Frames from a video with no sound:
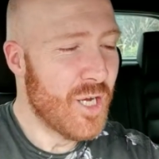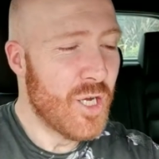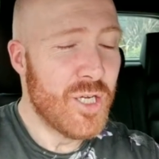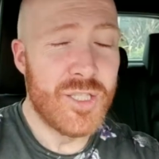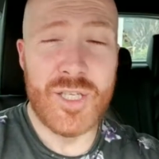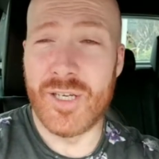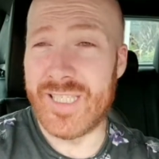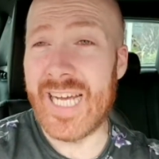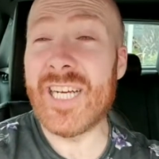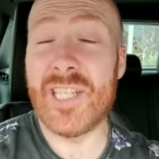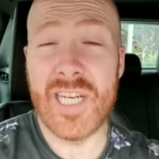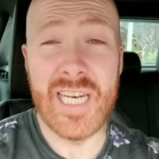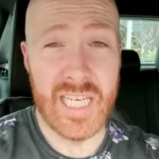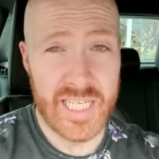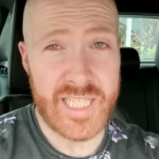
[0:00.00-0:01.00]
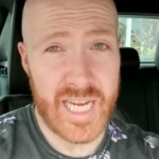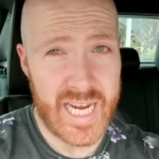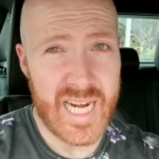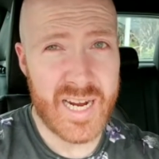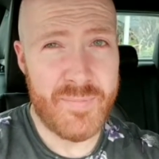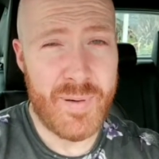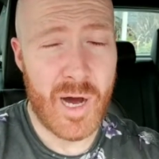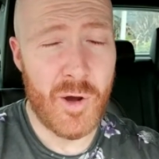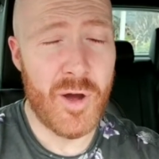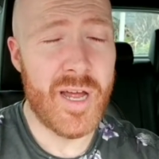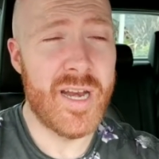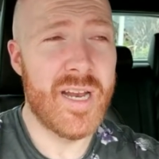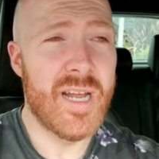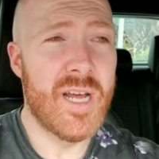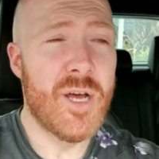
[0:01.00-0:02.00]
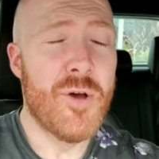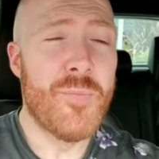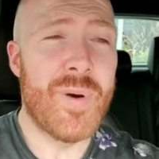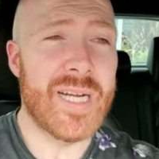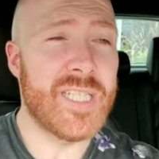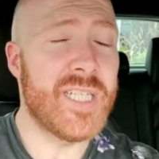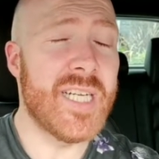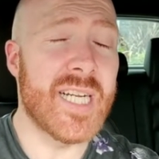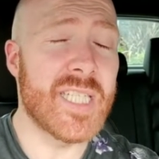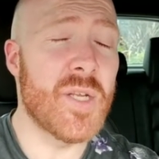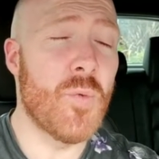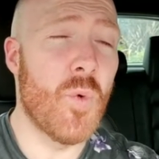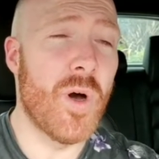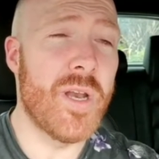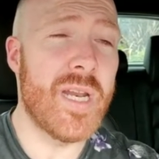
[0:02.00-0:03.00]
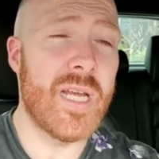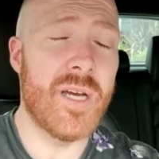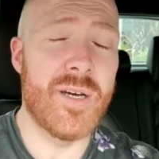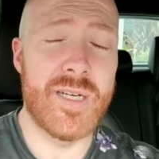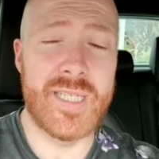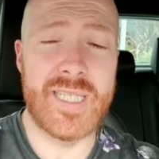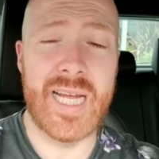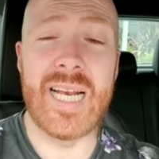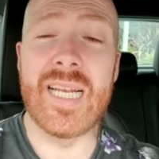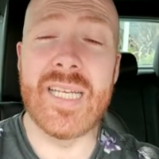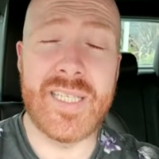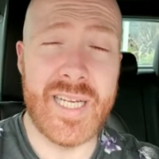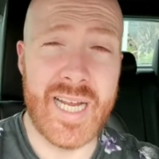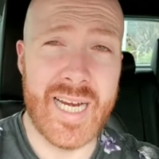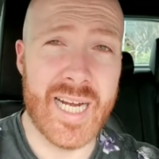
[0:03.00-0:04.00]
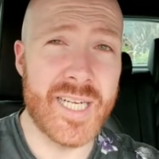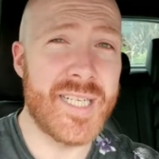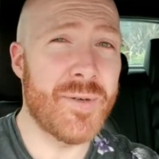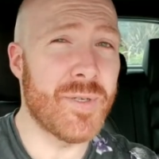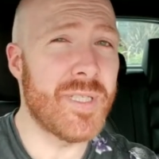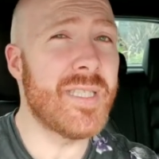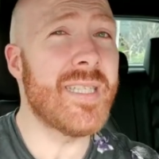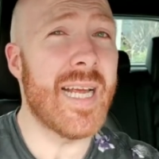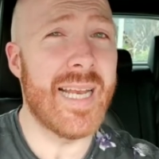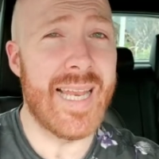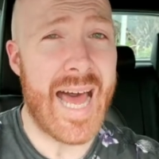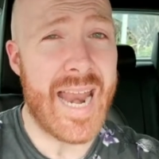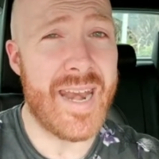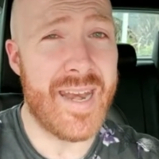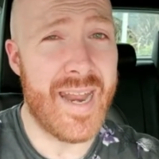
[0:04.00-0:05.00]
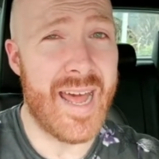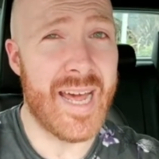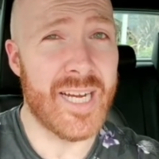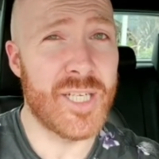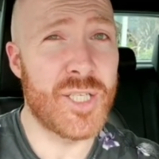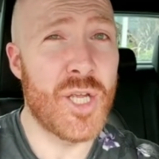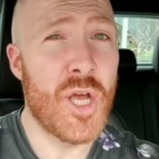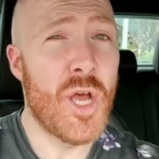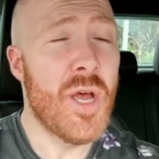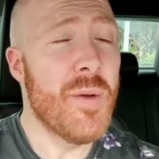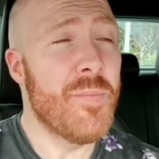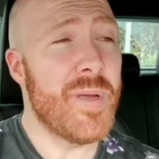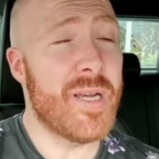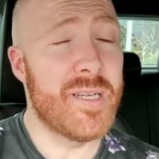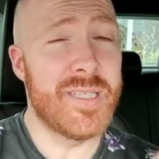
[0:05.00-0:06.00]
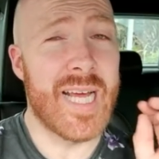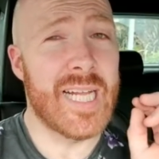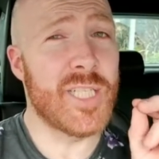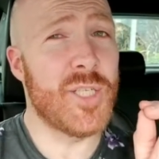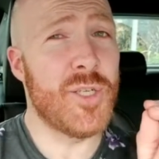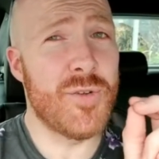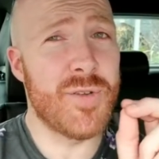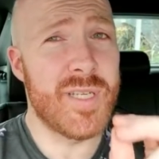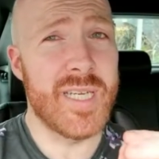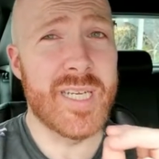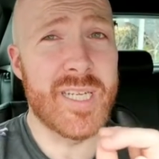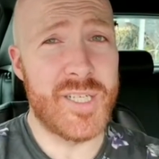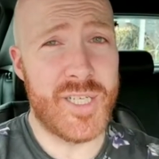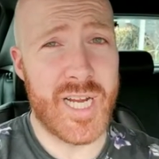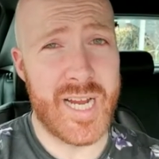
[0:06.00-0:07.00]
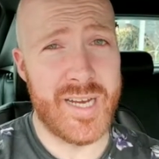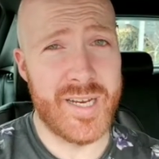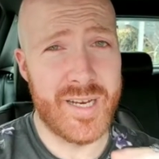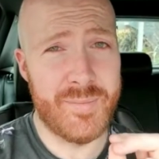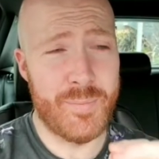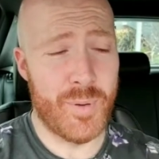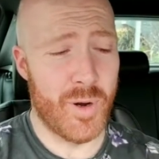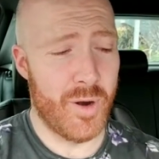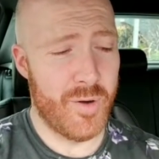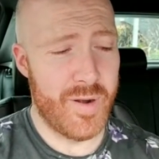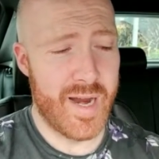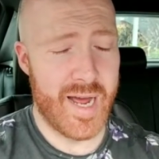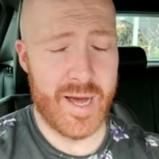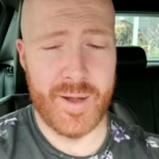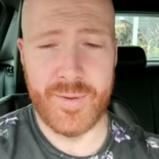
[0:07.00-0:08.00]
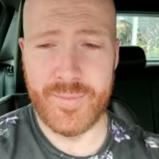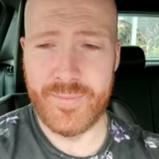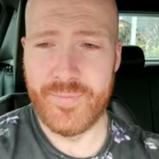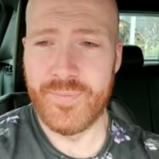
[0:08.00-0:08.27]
So it's actually Latina poet, but she doesn't want her to say Latina. She wants to say Latin X because that's using a gendered pronoun.